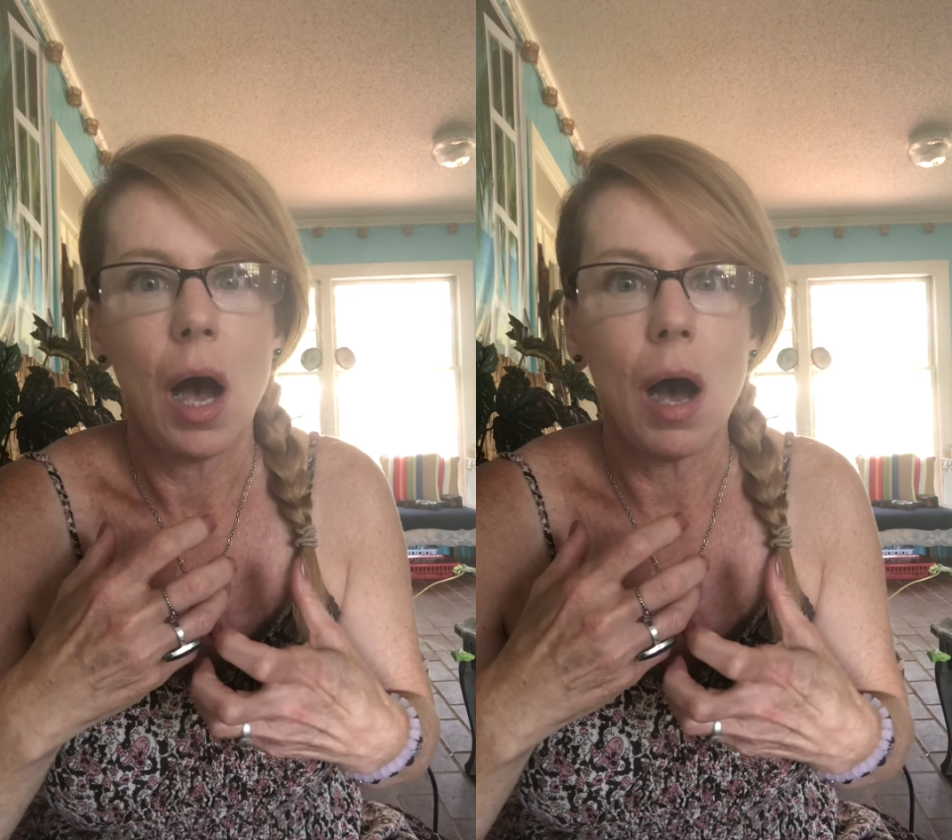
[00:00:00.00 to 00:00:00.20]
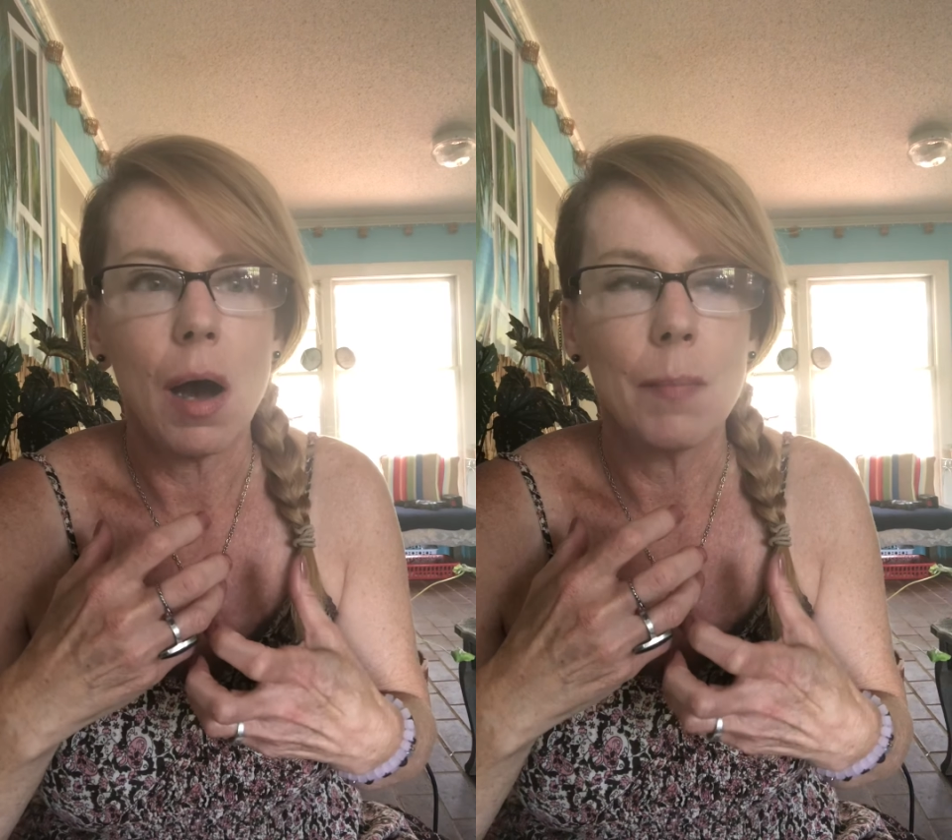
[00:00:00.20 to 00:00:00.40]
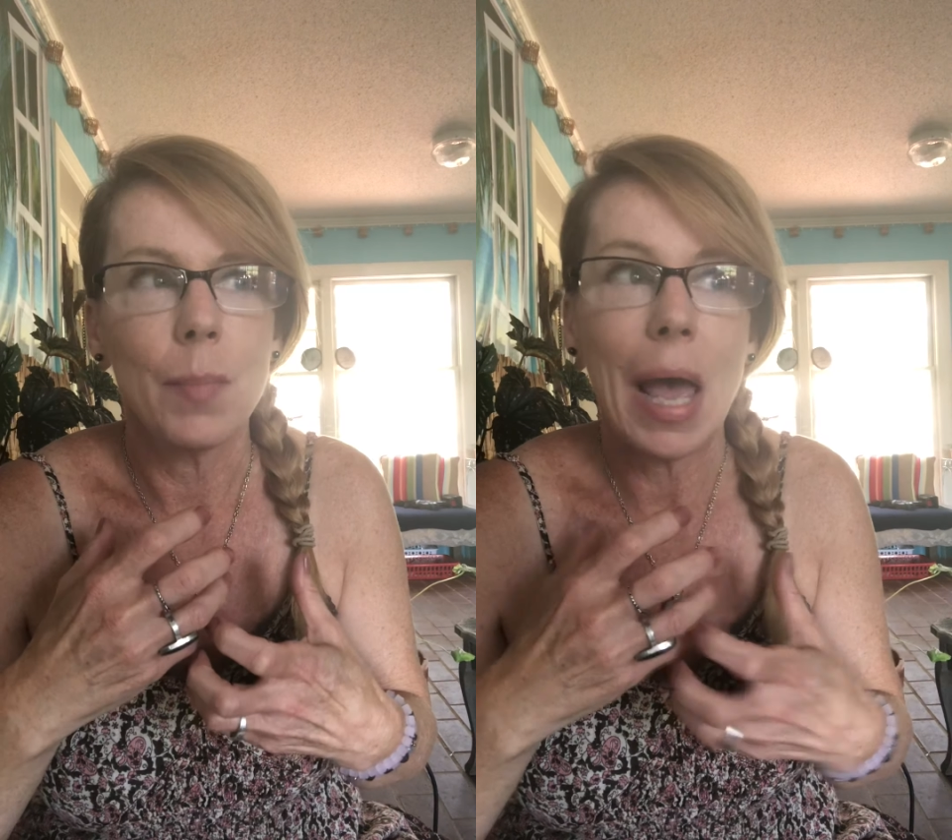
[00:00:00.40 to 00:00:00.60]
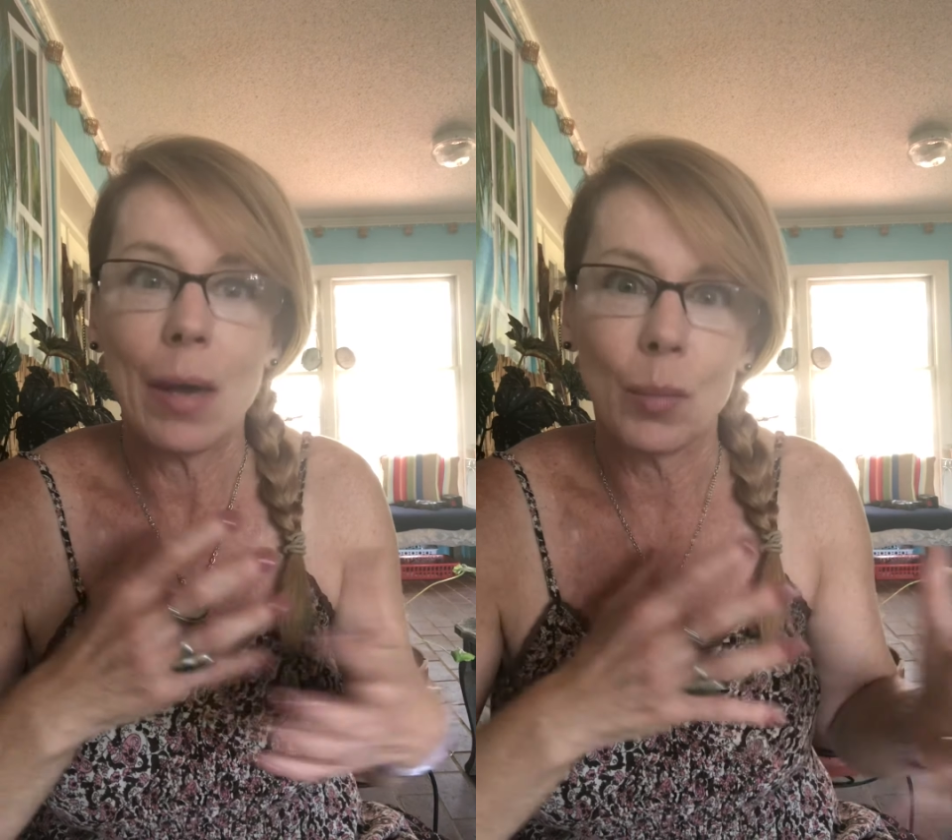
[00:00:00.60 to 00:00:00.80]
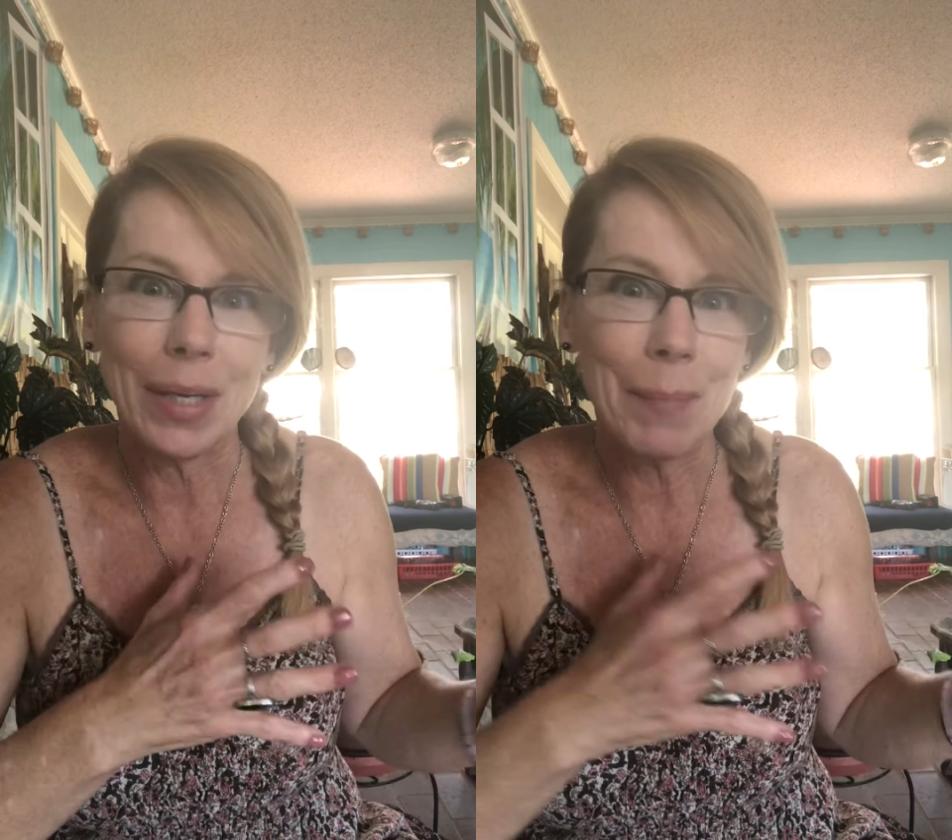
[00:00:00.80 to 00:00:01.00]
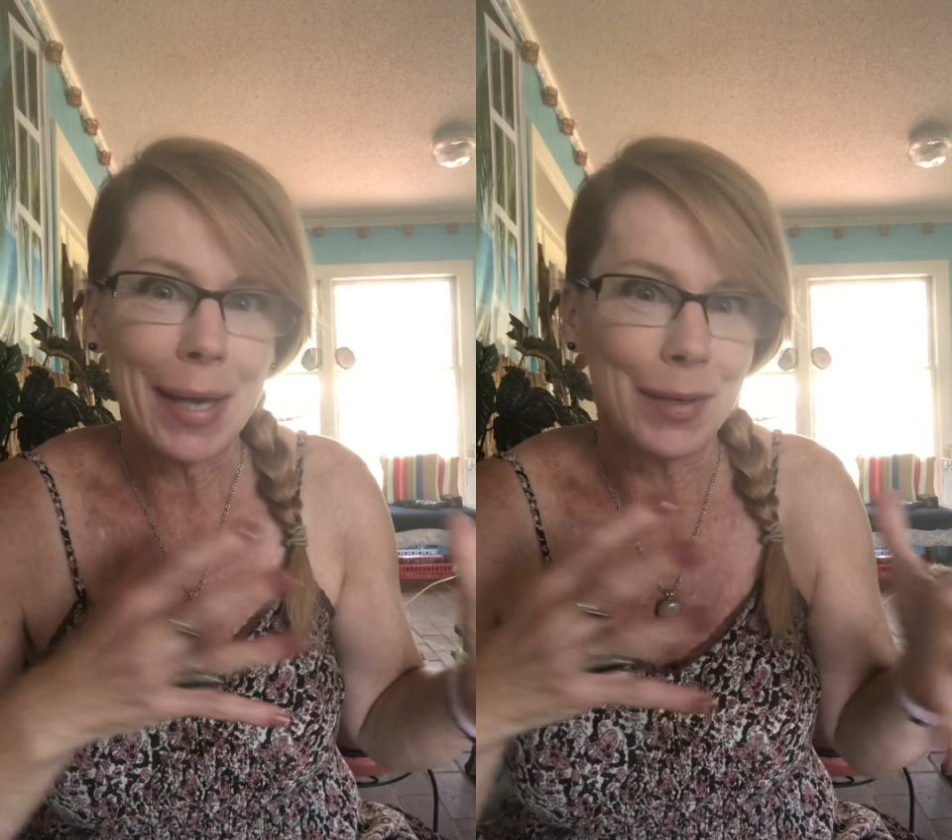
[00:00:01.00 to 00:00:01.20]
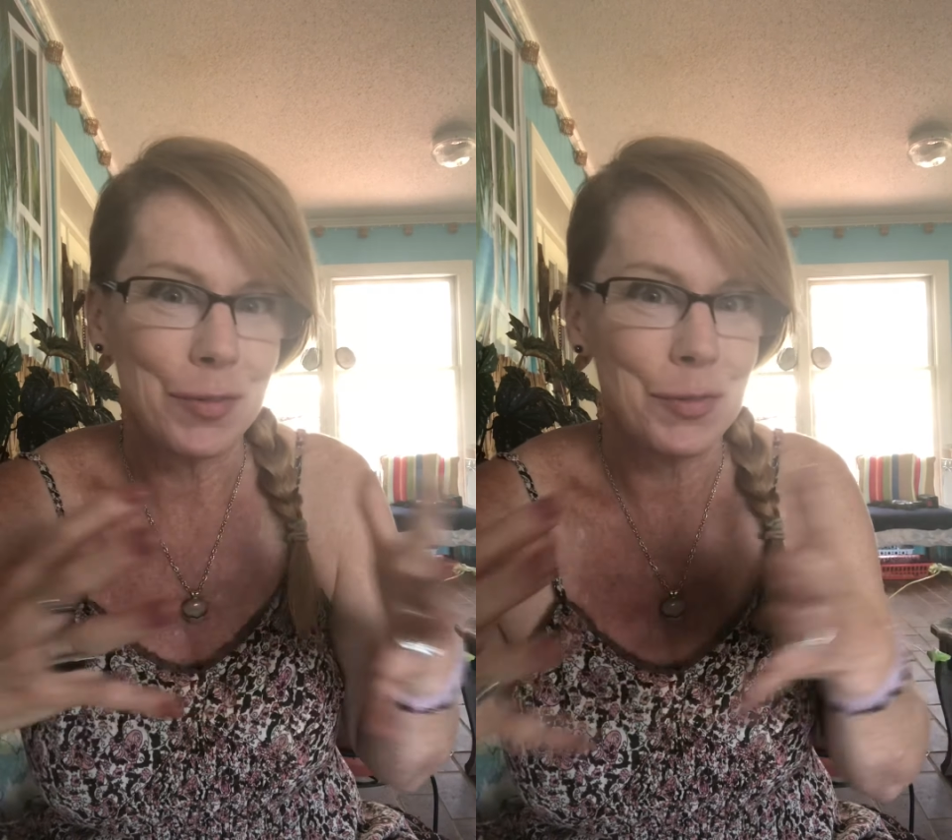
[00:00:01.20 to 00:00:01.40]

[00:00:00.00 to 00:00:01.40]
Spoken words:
and we make it